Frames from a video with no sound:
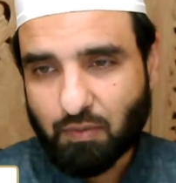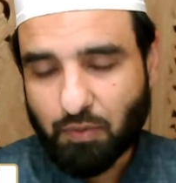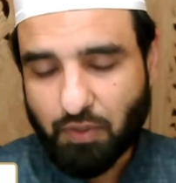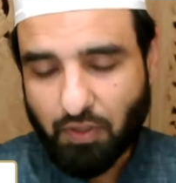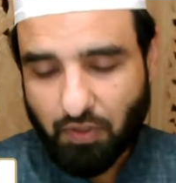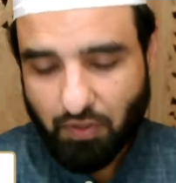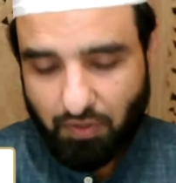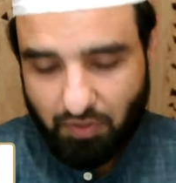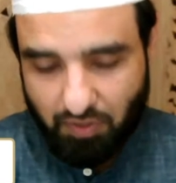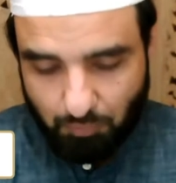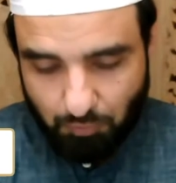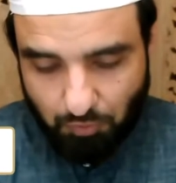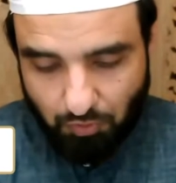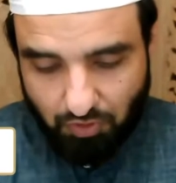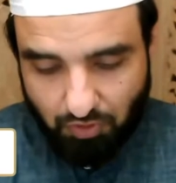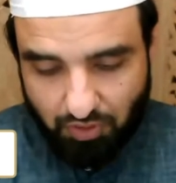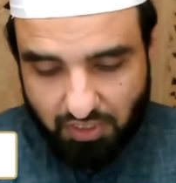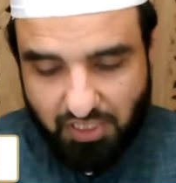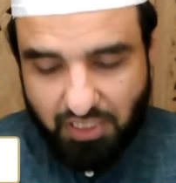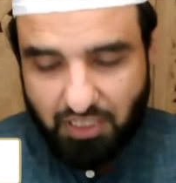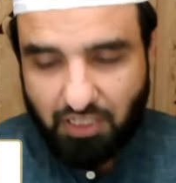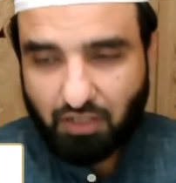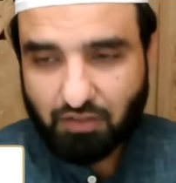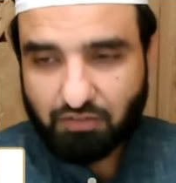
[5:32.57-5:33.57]
We're a
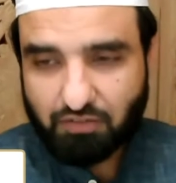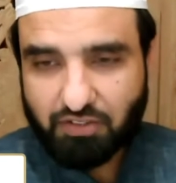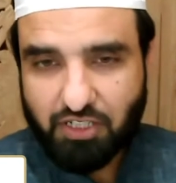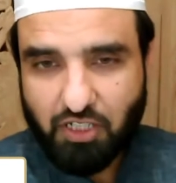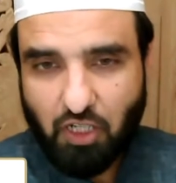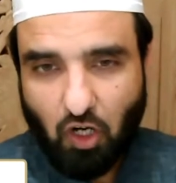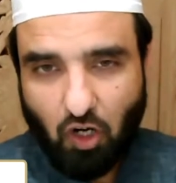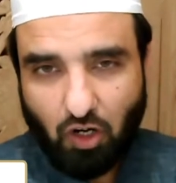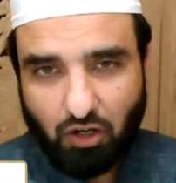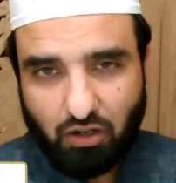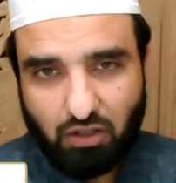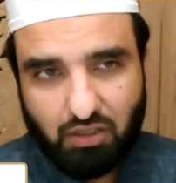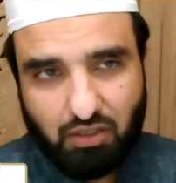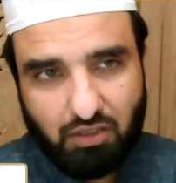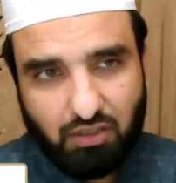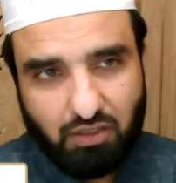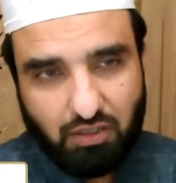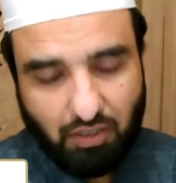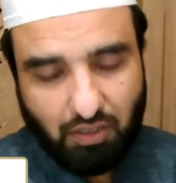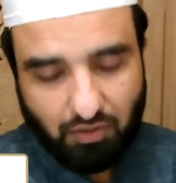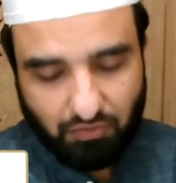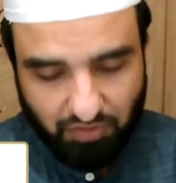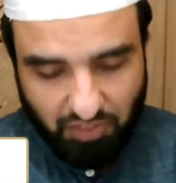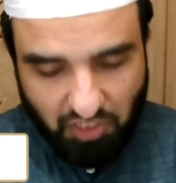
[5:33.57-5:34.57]
community of the ark,
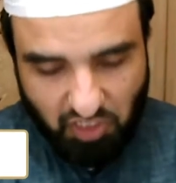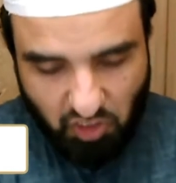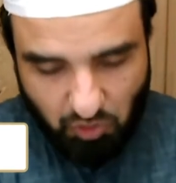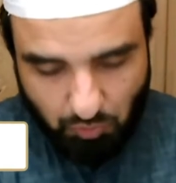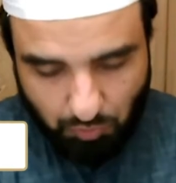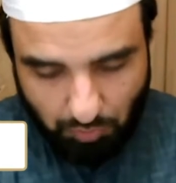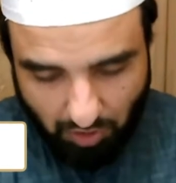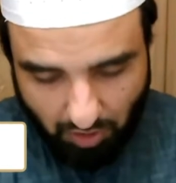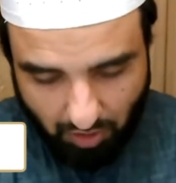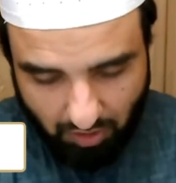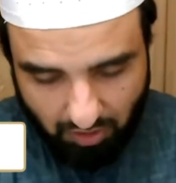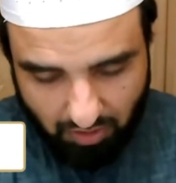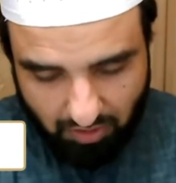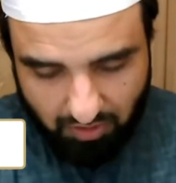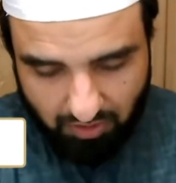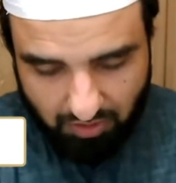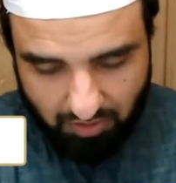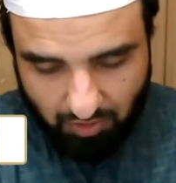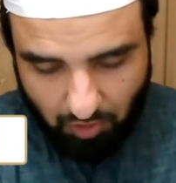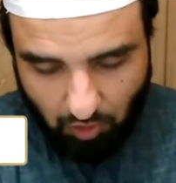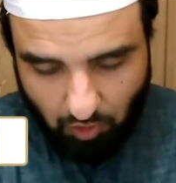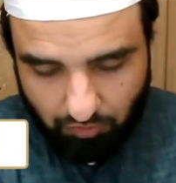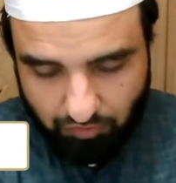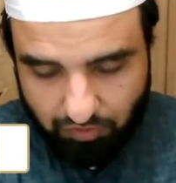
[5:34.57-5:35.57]
of the spark,
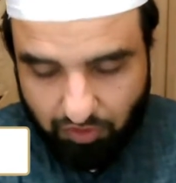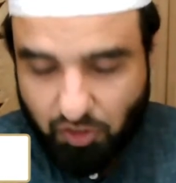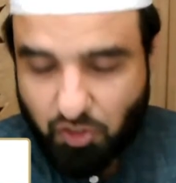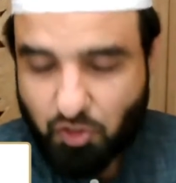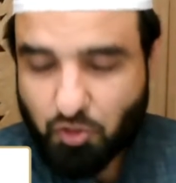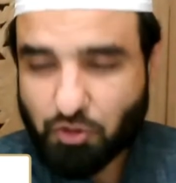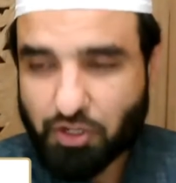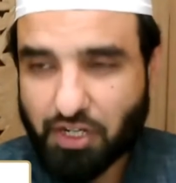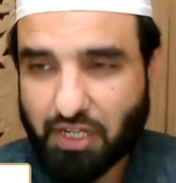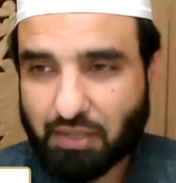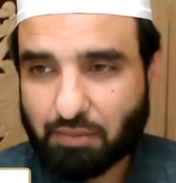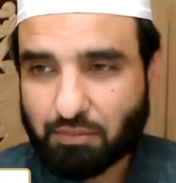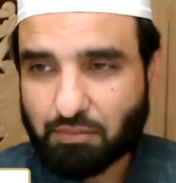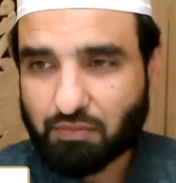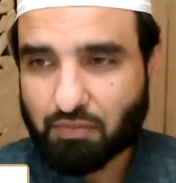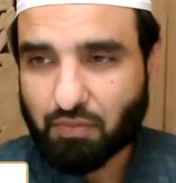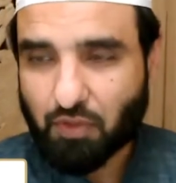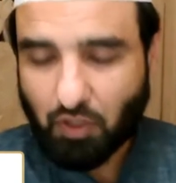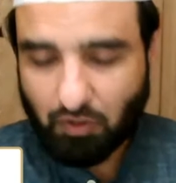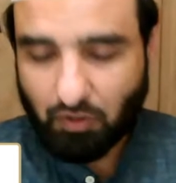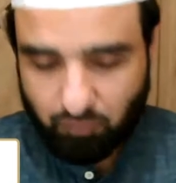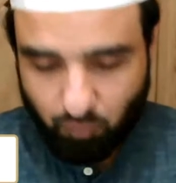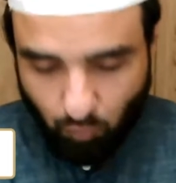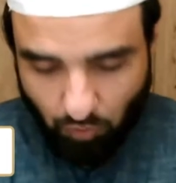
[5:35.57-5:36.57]
of the
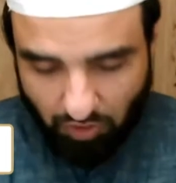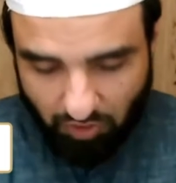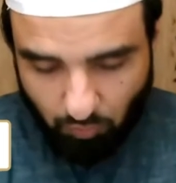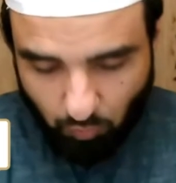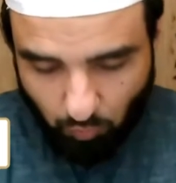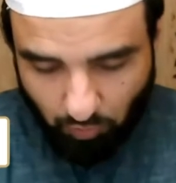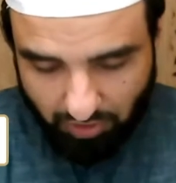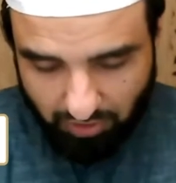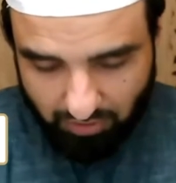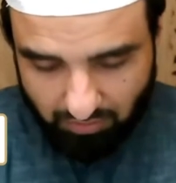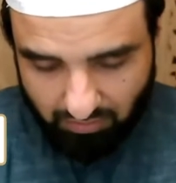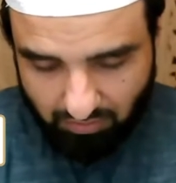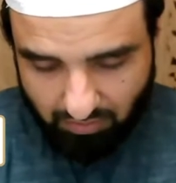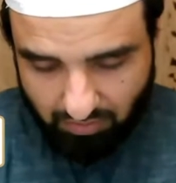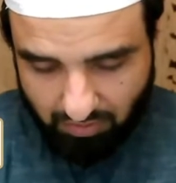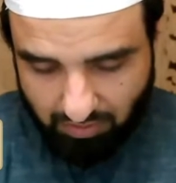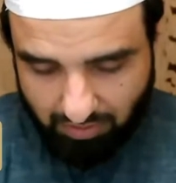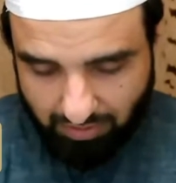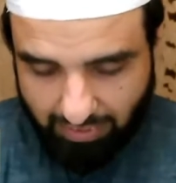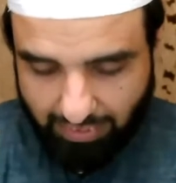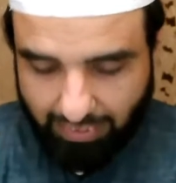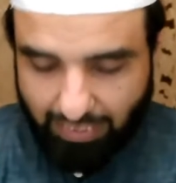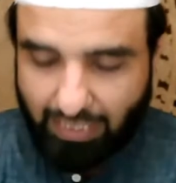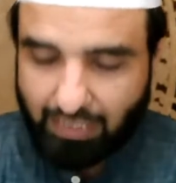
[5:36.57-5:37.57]
dream, of win-win,
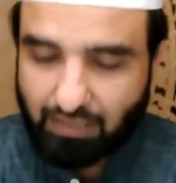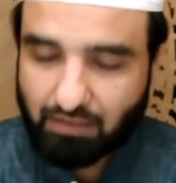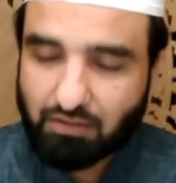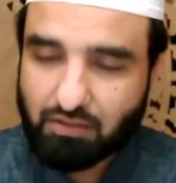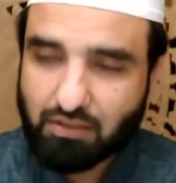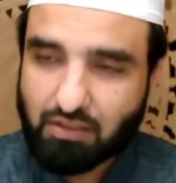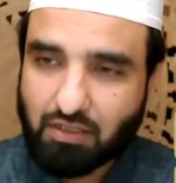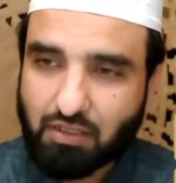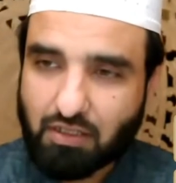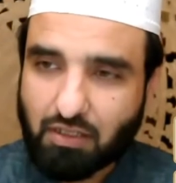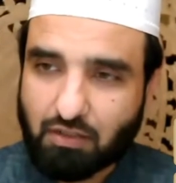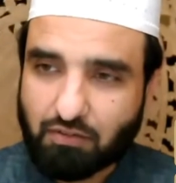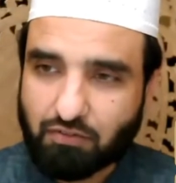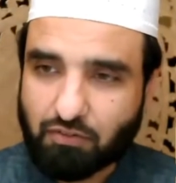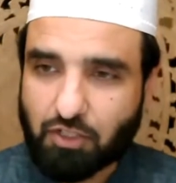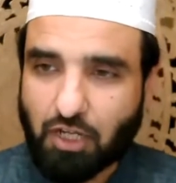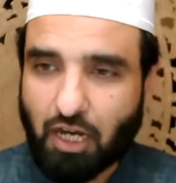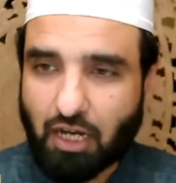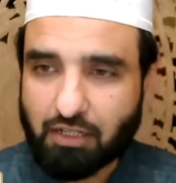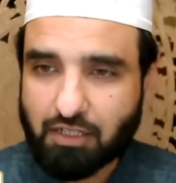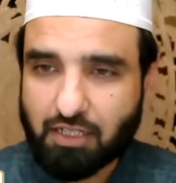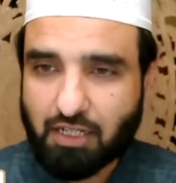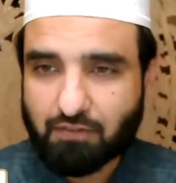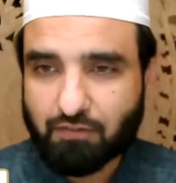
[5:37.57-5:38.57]
and of
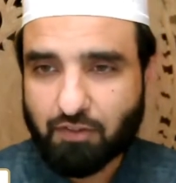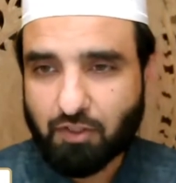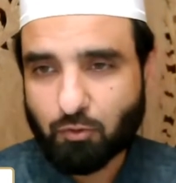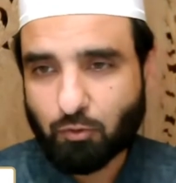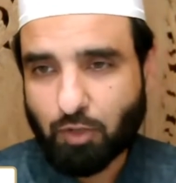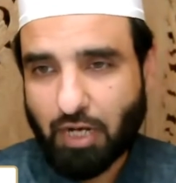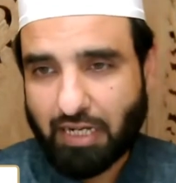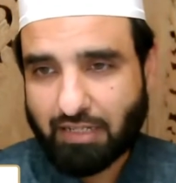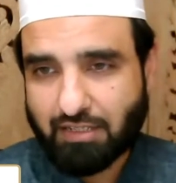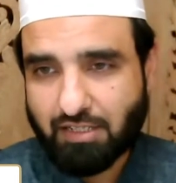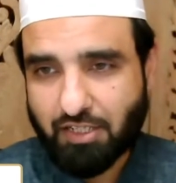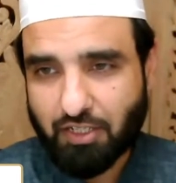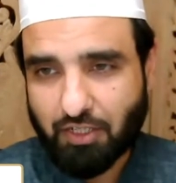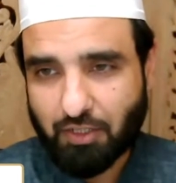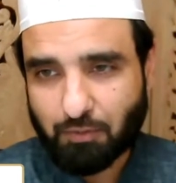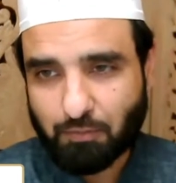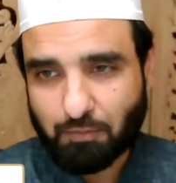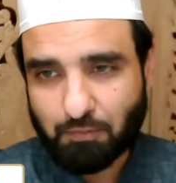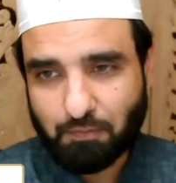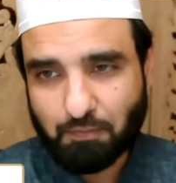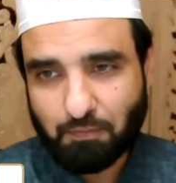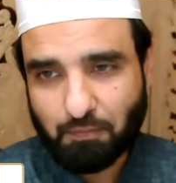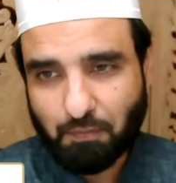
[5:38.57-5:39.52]
not giving rat's ear.